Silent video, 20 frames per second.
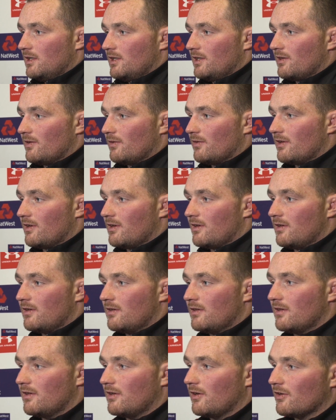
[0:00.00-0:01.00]
you know,
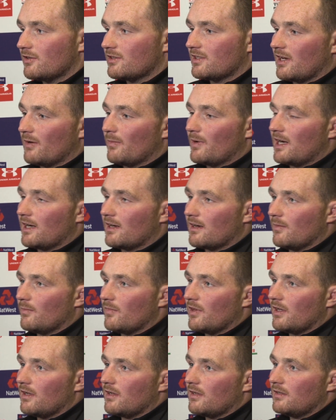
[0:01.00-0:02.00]
the hostile
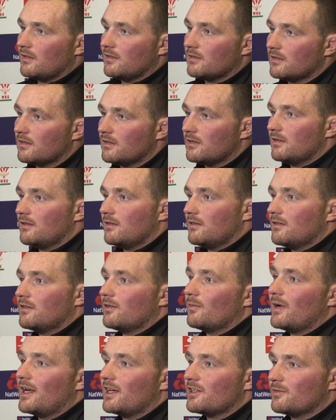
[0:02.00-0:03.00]
welcome
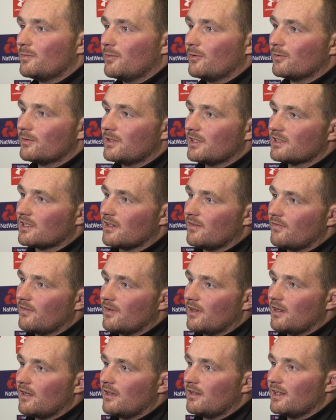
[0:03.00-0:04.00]
the Welsh supporters give
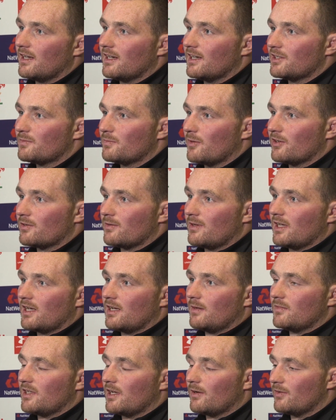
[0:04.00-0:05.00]
the English boys when they
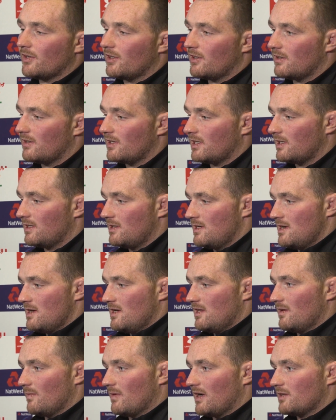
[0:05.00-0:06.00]
come down here,
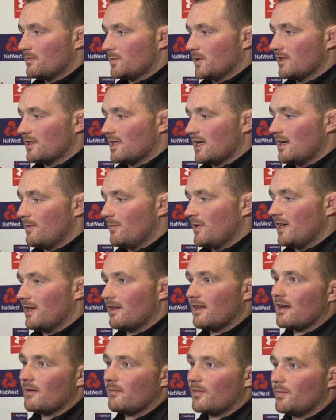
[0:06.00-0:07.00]
the Welsh boys get a bit
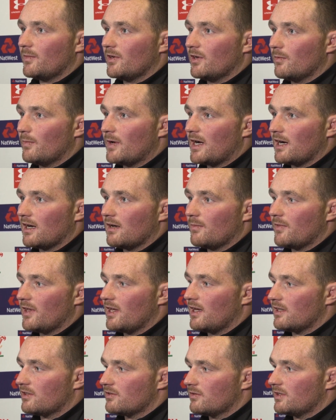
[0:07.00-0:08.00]
of that when we go back up
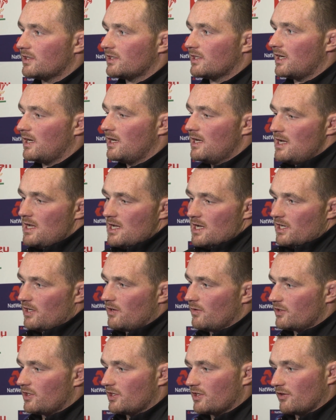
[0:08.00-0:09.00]
there. So it's you
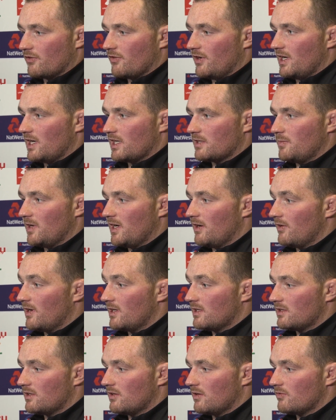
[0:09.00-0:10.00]
know, it's just a great
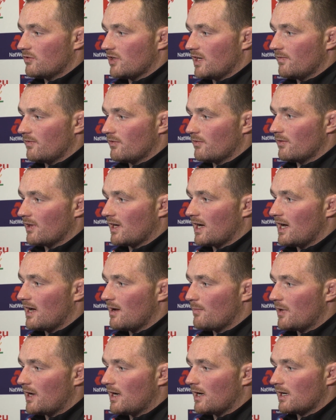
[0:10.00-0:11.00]
experience, you know, driving through the
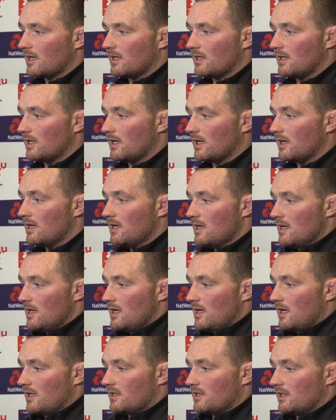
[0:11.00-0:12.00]
car park and
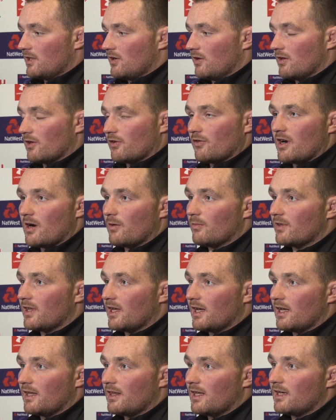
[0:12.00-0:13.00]
seeing all the crowd
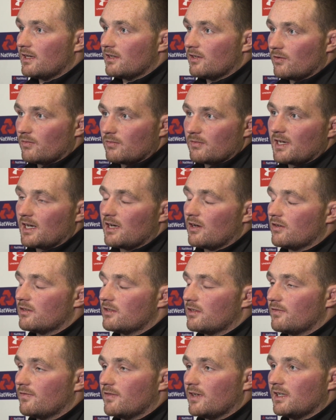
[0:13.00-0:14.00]
there, and then, you know, getting
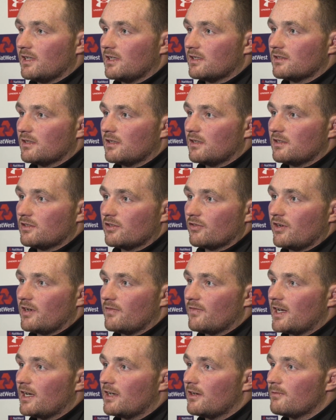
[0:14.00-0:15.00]
onto the field. It's a
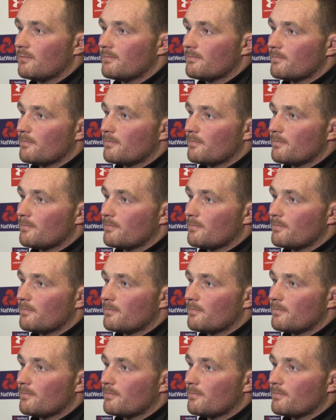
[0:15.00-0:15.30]
great venue.